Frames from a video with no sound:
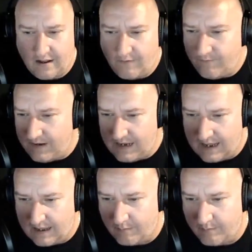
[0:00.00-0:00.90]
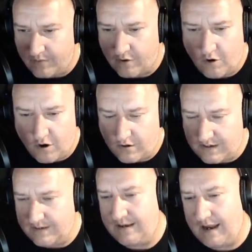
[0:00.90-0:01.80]
VM. They're called
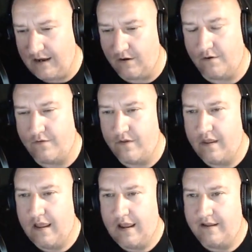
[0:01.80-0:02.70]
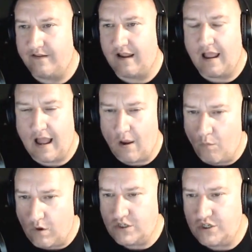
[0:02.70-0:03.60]
containers. He's like, I
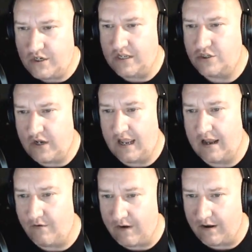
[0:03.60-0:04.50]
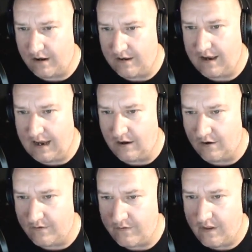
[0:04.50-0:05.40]
want you to get your head around
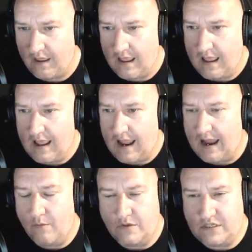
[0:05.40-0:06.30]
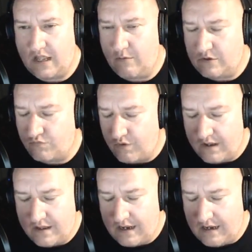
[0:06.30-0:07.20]
containers. And it was
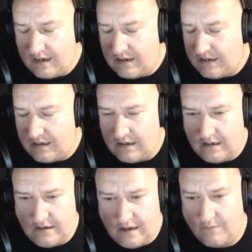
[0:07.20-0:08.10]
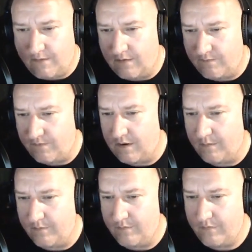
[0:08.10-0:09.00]
really different
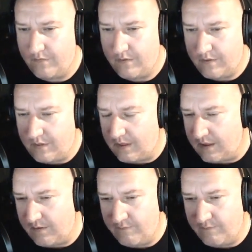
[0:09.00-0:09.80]
from the